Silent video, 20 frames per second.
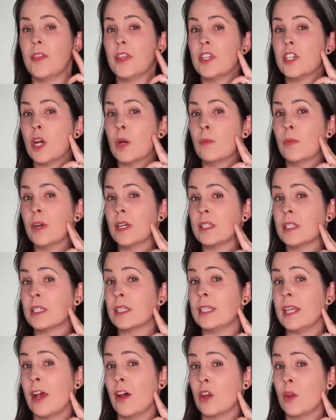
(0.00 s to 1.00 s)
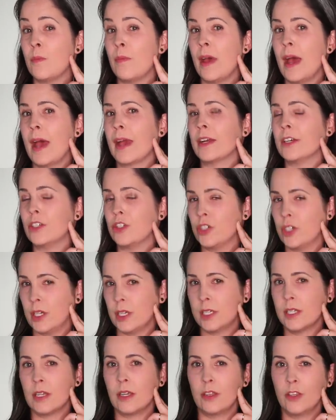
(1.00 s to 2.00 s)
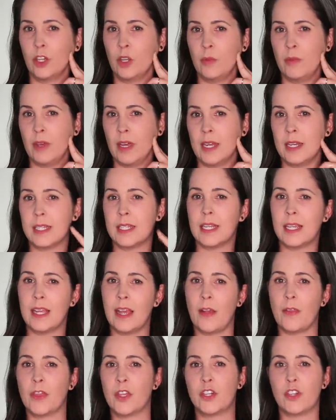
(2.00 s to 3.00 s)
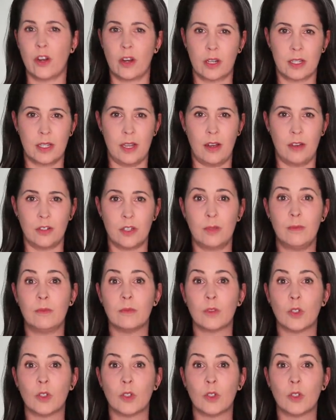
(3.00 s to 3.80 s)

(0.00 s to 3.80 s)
tongue presses down and back just a little bit to get the dark sound.